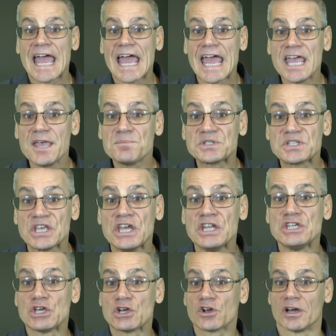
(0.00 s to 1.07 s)
Apes in
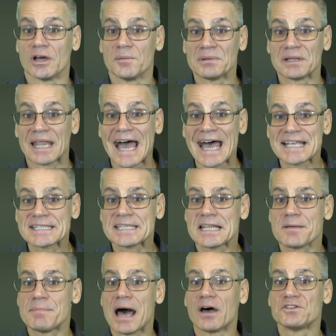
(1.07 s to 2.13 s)
Europe lasted
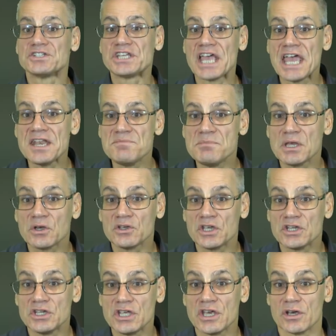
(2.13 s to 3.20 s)
about 10
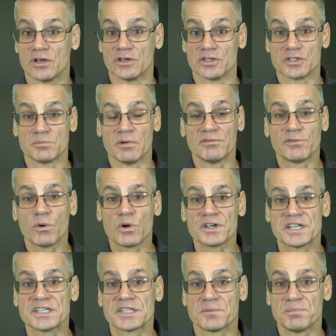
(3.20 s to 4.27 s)
million years before
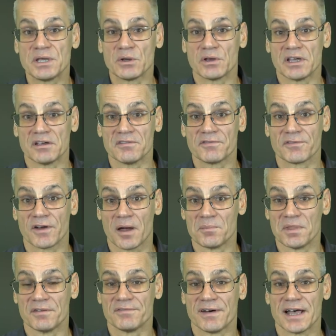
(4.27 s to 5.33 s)
disappearing from
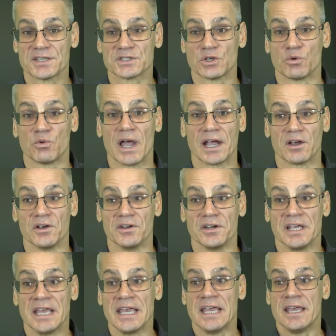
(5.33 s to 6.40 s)
the fossil record.
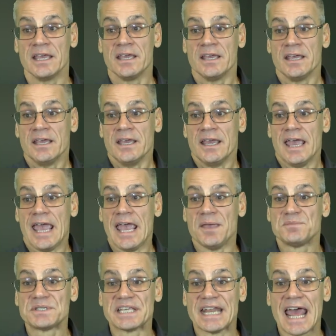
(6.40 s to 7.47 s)

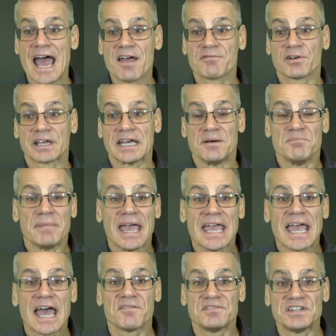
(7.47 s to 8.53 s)
Apes in Africa may
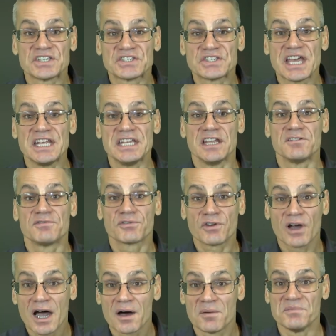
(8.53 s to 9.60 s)
have descended
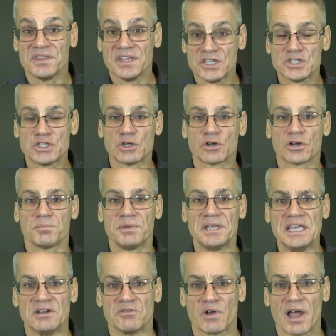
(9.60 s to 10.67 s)
from these European